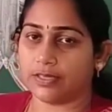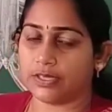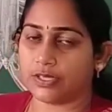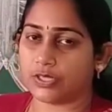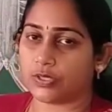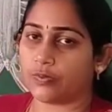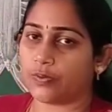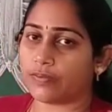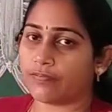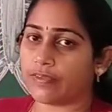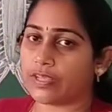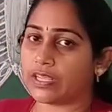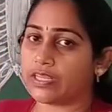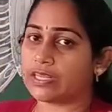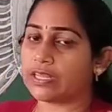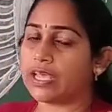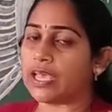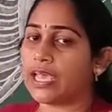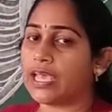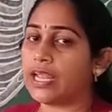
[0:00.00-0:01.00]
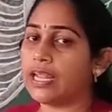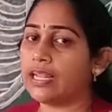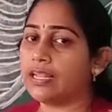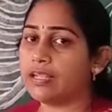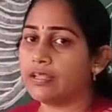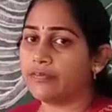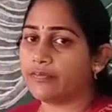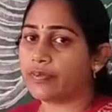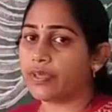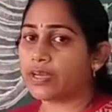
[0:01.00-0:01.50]
So when we
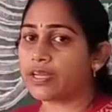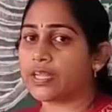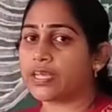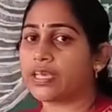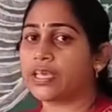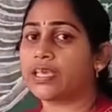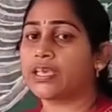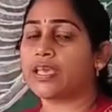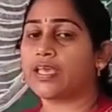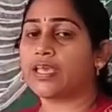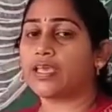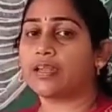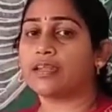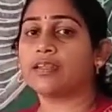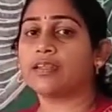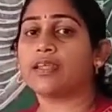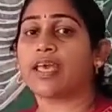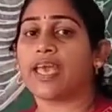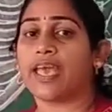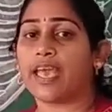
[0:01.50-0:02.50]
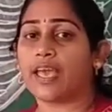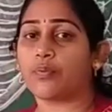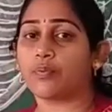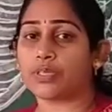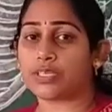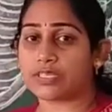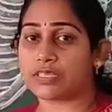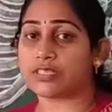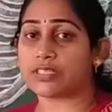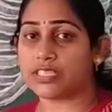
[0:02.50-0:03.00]
inhale, we are taking in air which
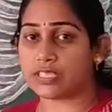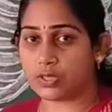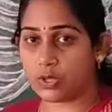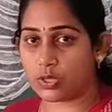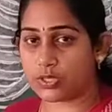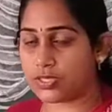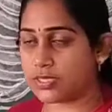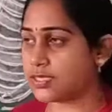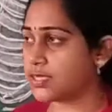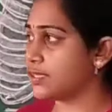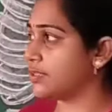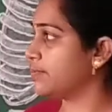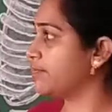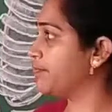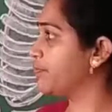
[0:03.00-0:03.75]
is rich in oxygen.